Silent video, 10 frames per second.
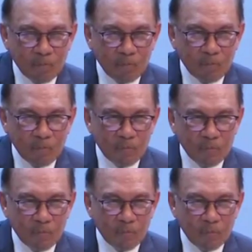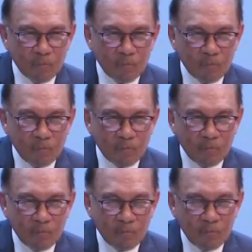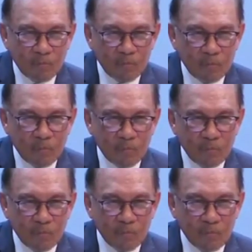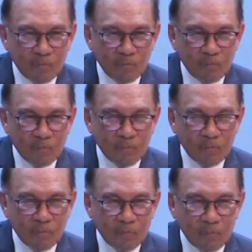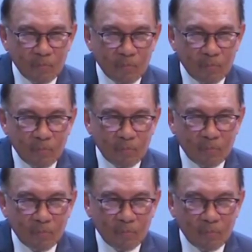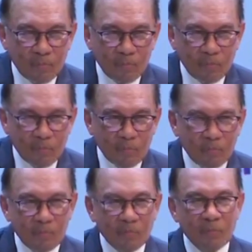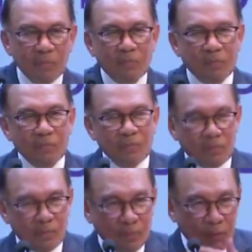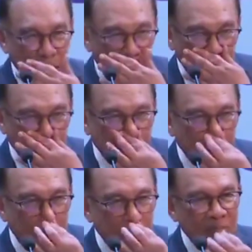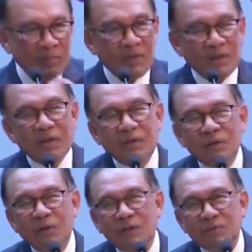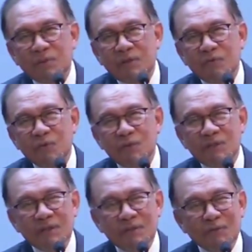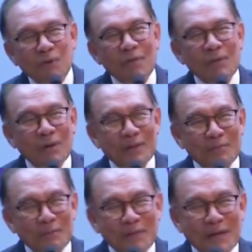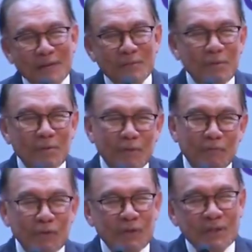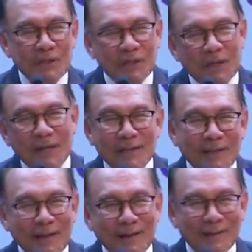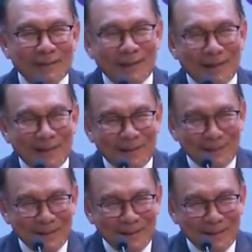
would Malaysia have any problem with that in a rising global south? Mm. You ask about the future. Normally, when people ask me about the future, I say, que sera, sera.